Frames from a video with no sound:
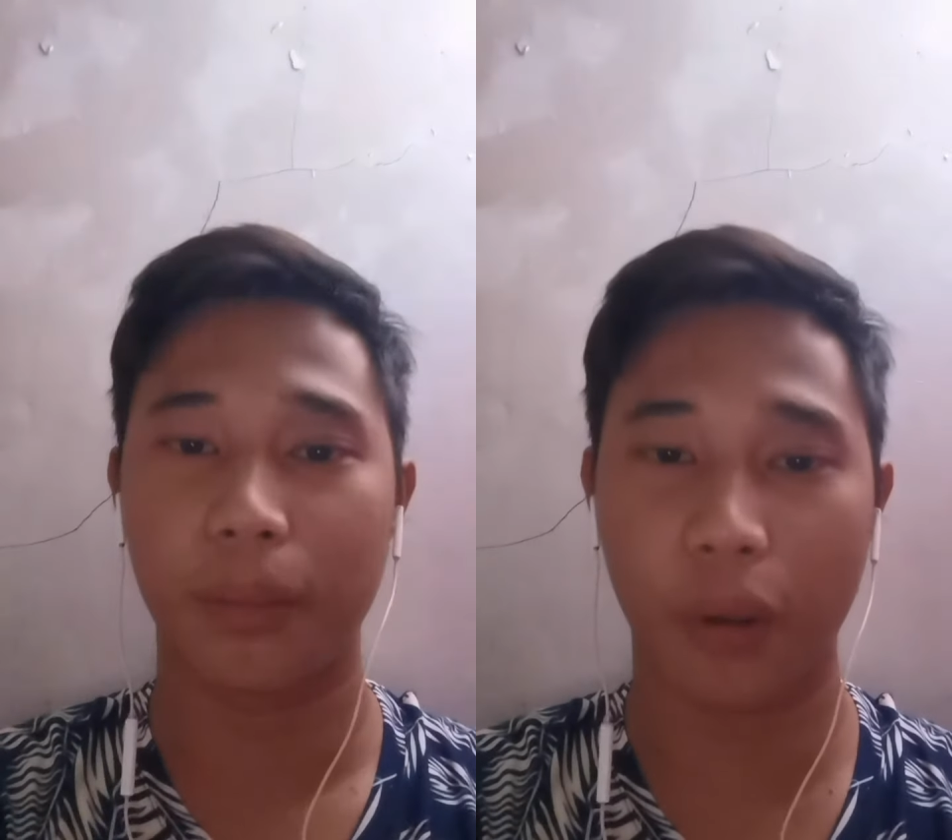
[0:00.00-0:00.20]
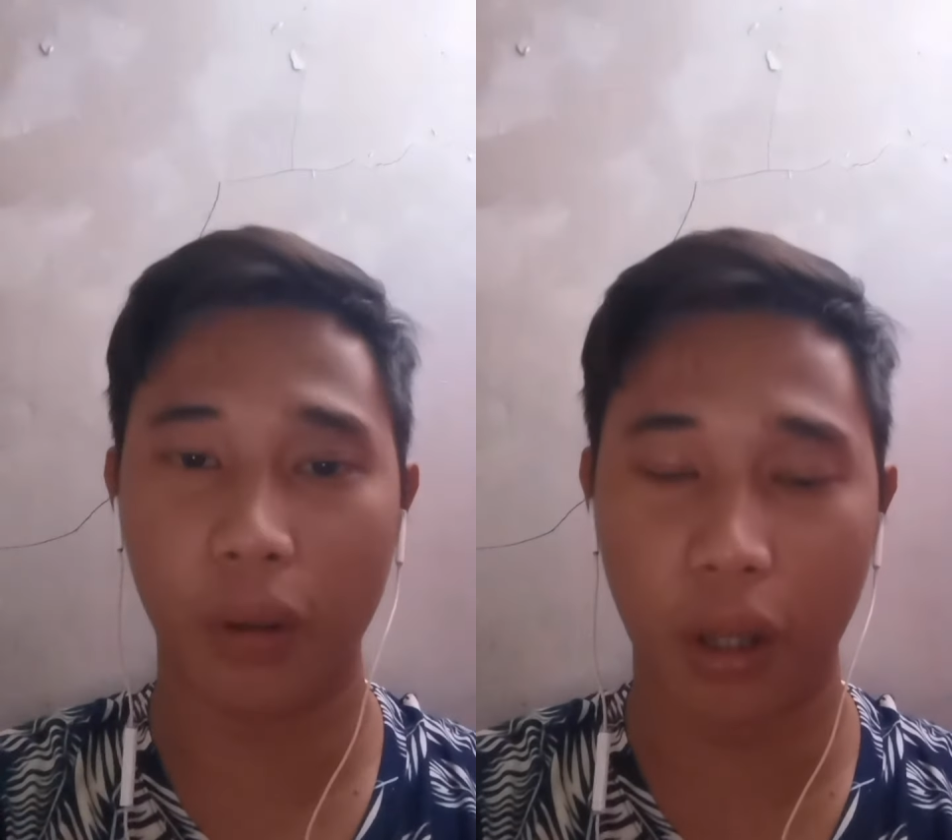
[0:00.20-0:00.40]

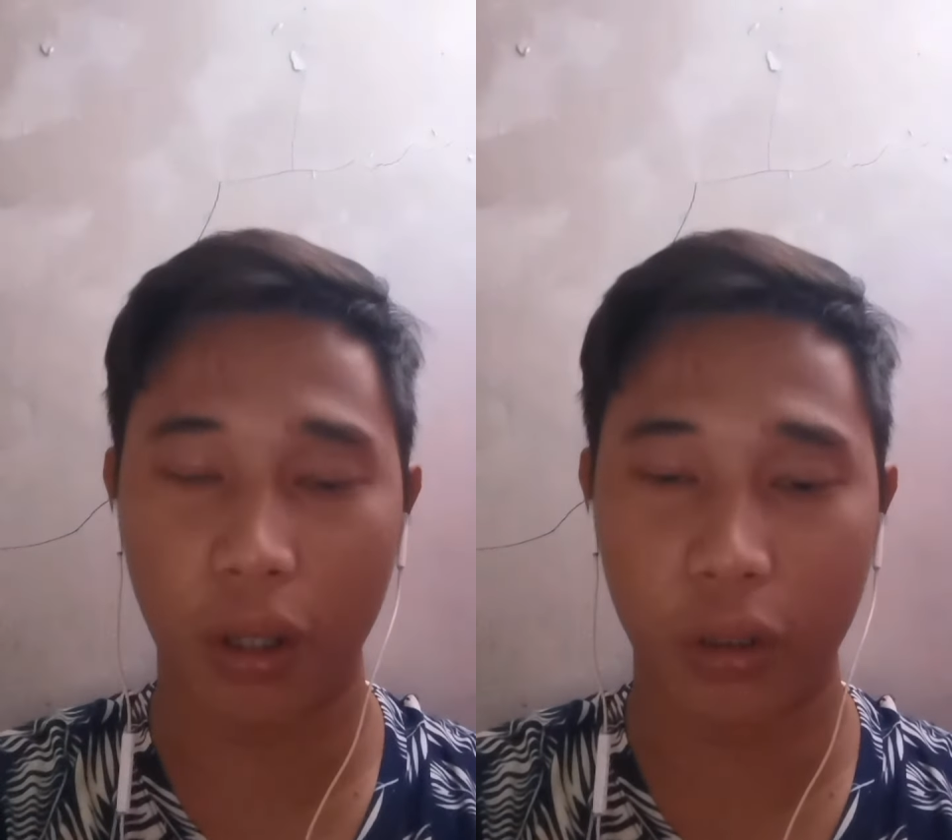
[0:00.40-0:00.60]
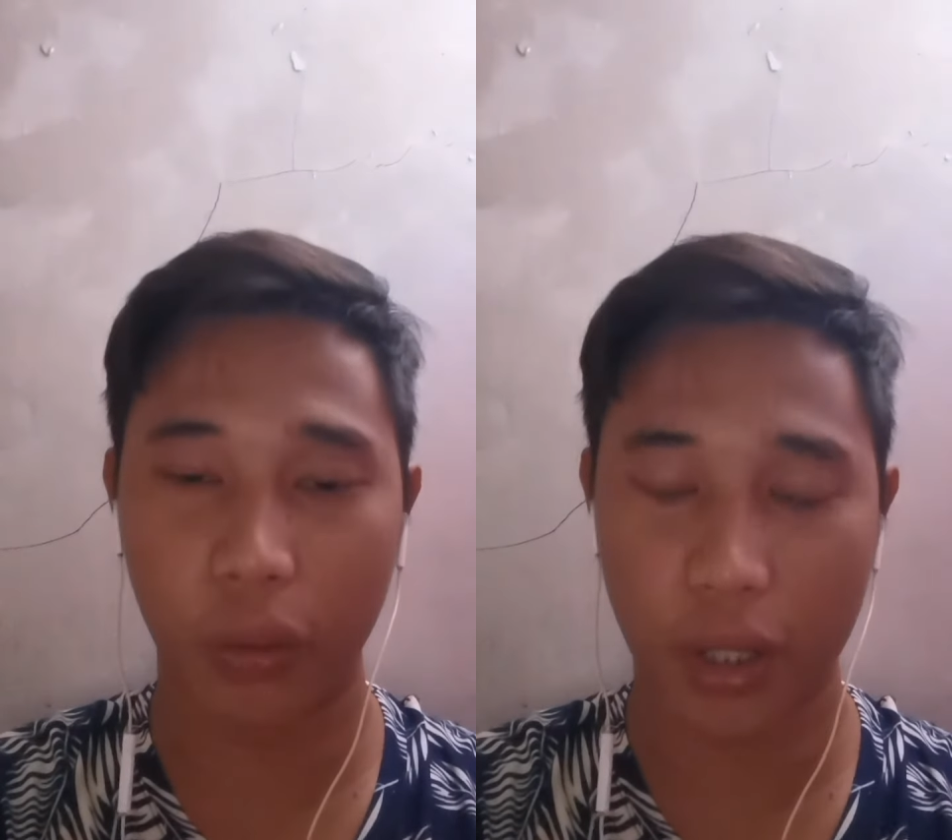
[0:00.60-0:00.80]

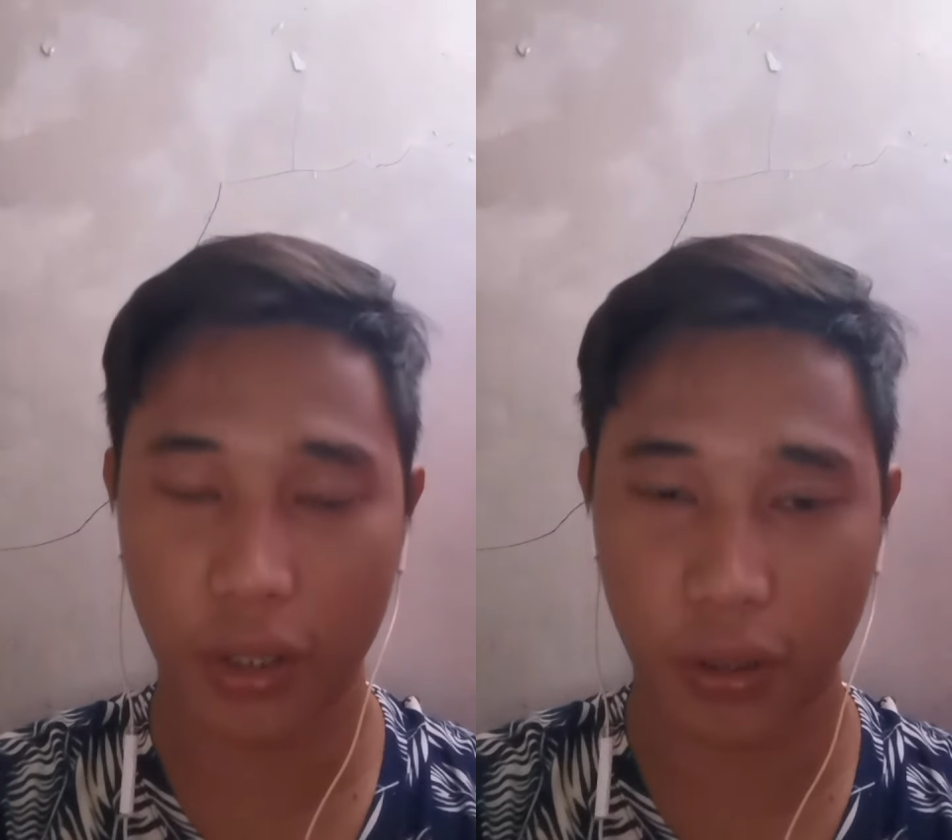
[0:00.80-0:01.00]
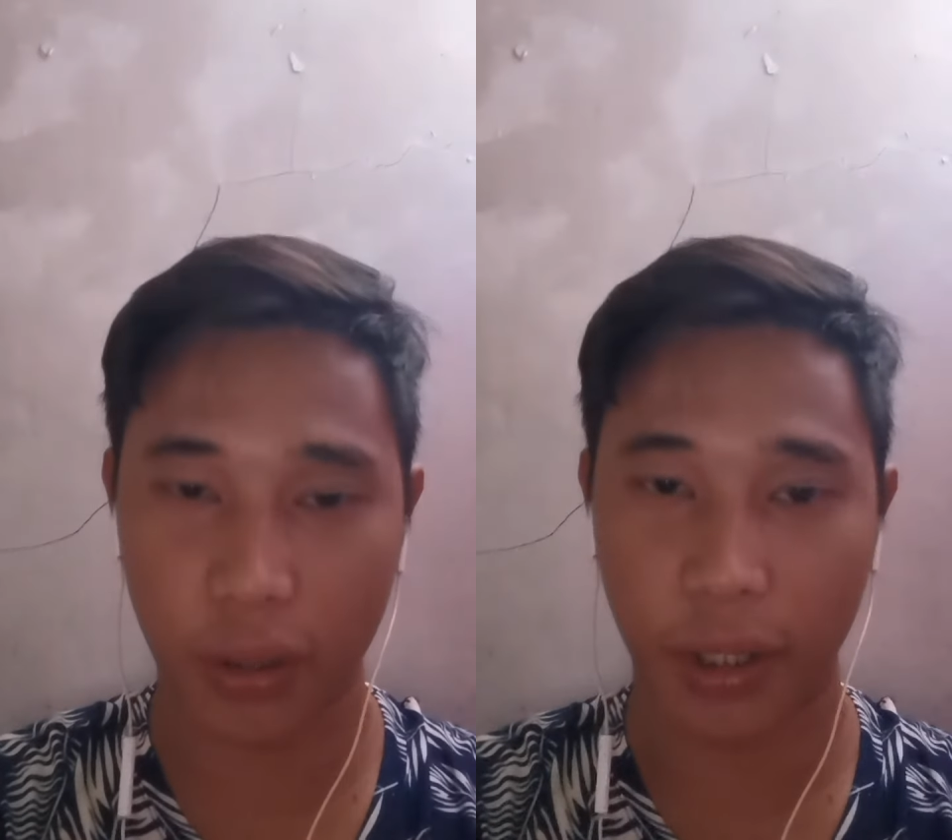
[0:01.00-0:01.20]
prolonged
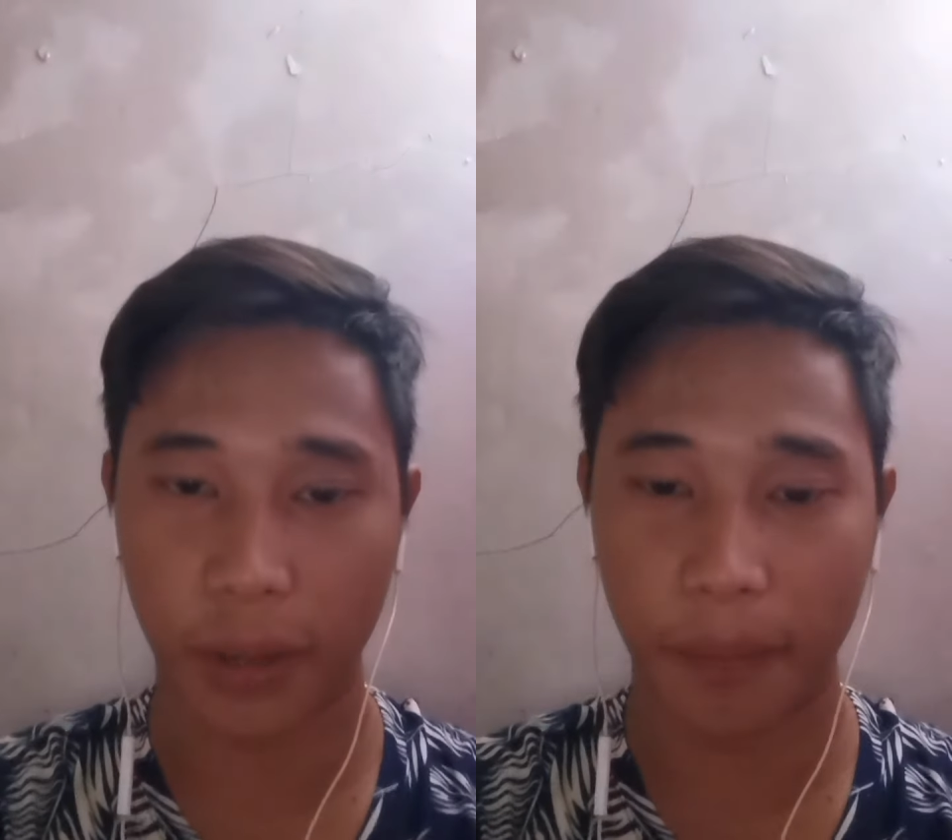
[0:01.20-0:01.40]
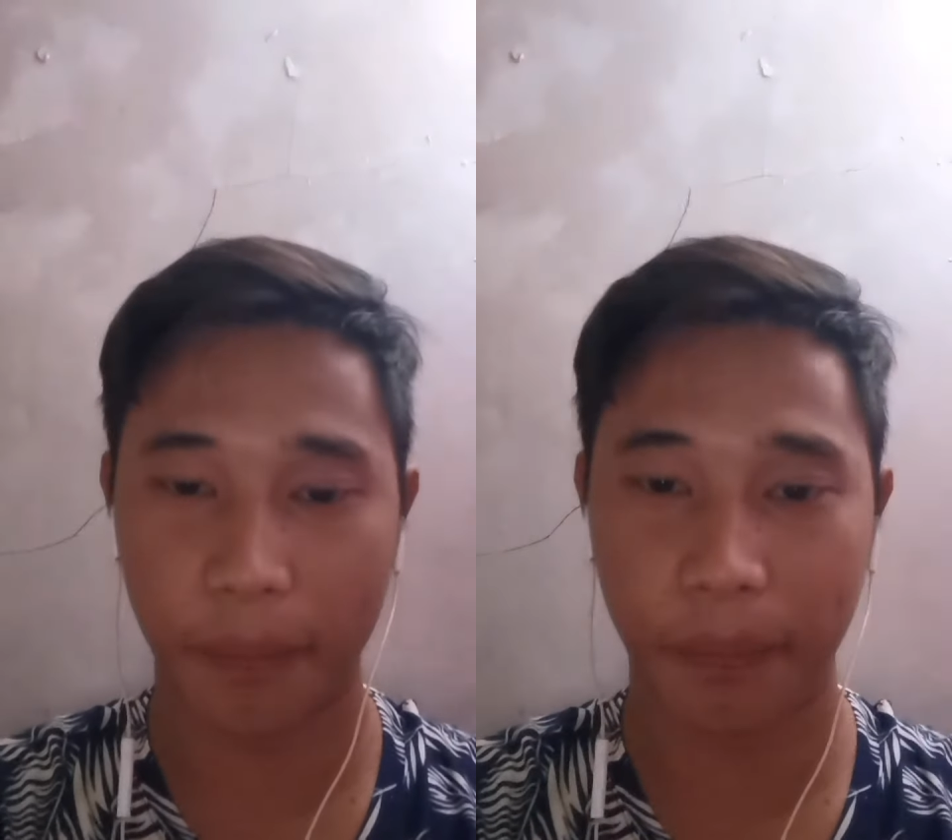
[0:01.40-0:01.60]
questioning.